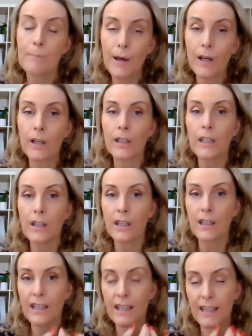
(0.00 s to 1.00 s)
but you
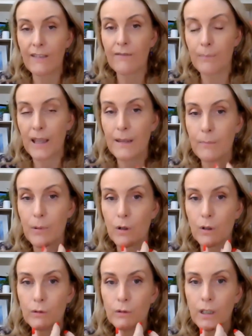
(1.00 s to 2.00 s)
can give
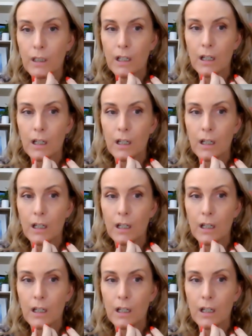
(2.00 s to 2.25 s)
people